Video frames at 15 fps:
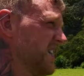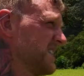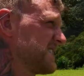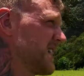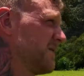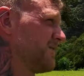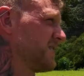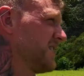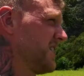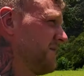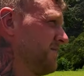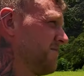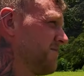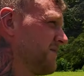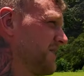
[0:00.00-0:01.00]
at the same
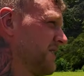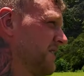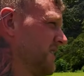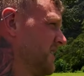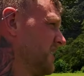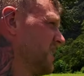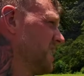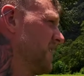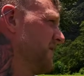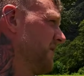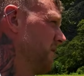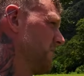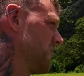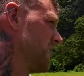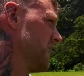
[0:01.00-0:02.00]
time, I feel
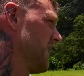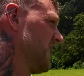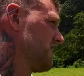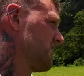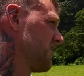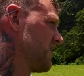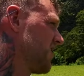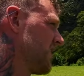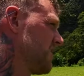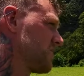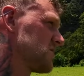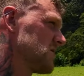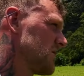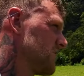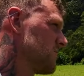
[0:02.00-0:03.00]
like we've got the energy to go,
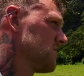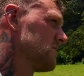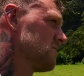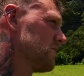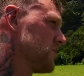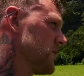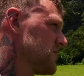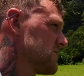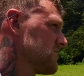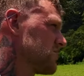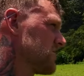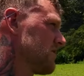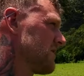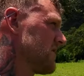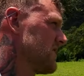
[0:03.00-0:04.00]
so we might as well
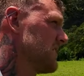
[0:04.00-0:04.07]
just do it.